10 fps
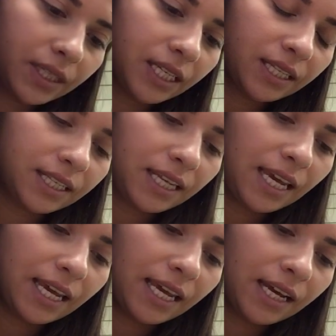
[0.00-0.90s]
to
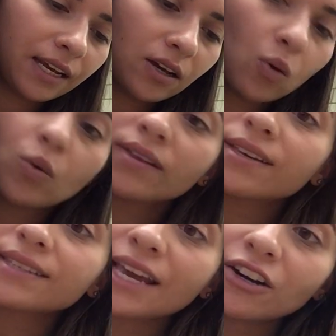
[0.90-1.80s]
see where the
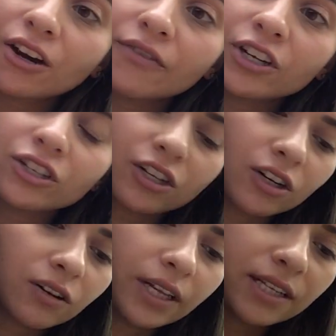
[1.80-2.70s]
center of your
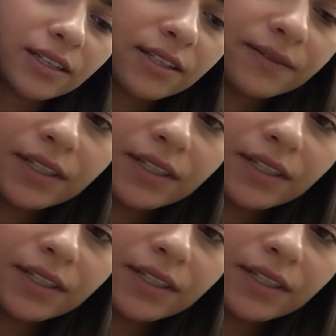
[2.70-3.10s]
circle is,